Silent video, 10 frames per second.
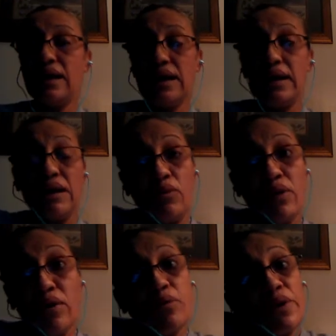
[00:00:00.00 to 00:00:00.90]
And
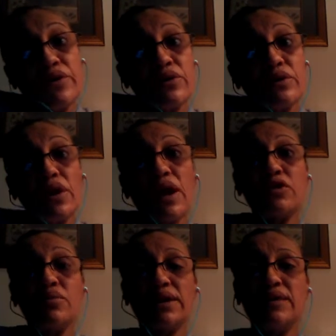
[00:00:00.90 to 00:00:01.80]
whether or not
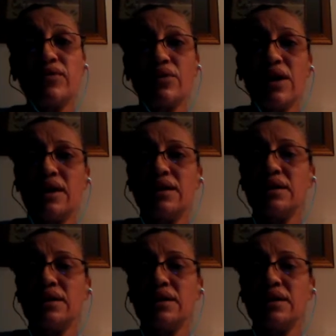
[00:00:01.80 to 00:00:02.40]
you believe it or not,